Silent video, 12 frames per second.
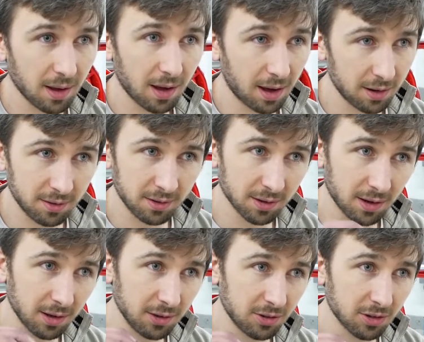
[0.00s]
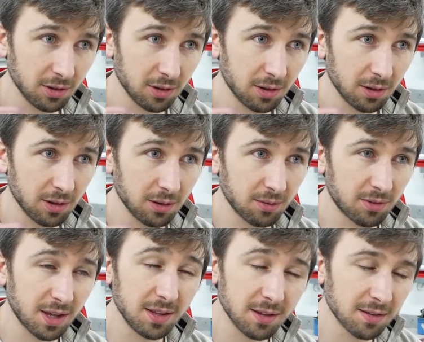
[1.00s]
and I shall
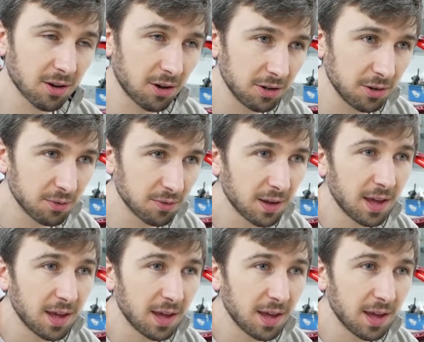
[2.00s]
say this kind of